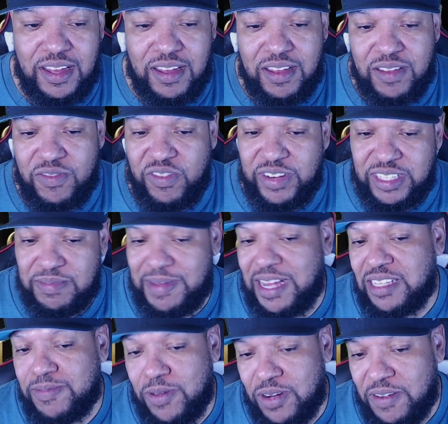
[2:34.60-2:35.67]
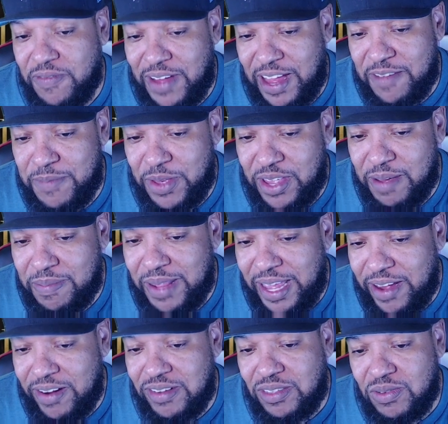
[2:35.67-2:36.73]
We reached a milestone of 5 million
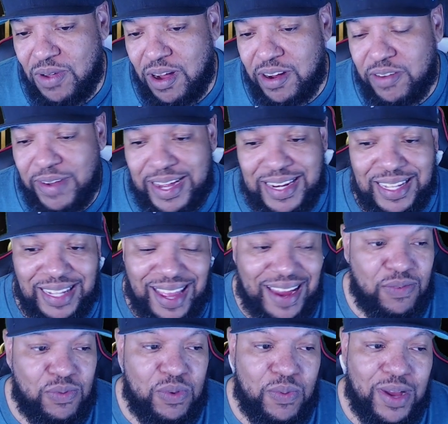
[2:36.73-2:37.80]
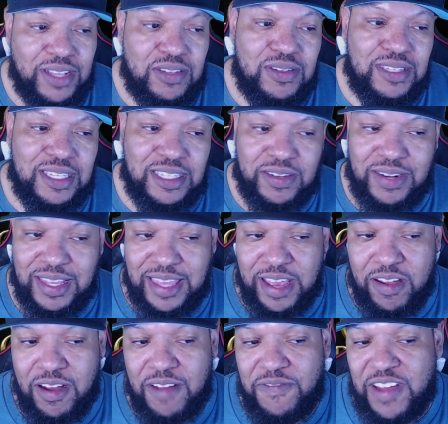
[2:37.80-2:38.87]
players. To our great delight, we want to sincerely thank
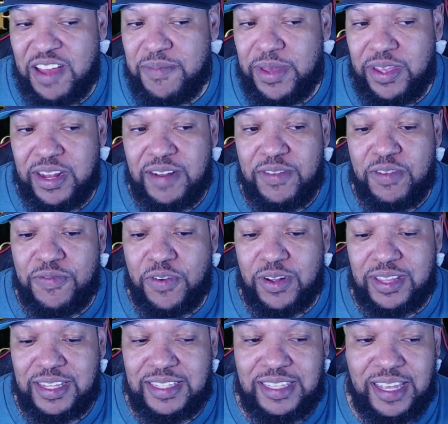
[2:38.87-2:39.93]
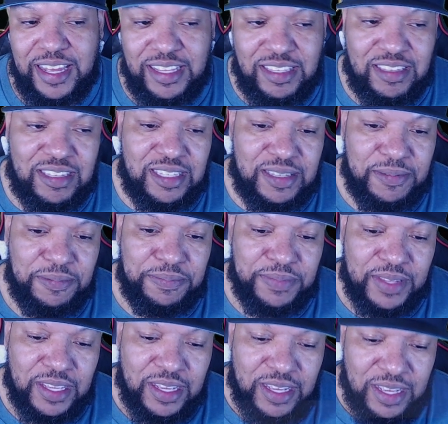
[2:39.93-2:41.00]
all 5 million of you for these hits.
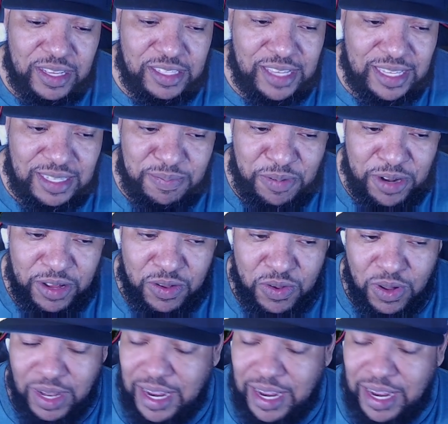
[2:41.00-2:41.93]
So that's pretty cool.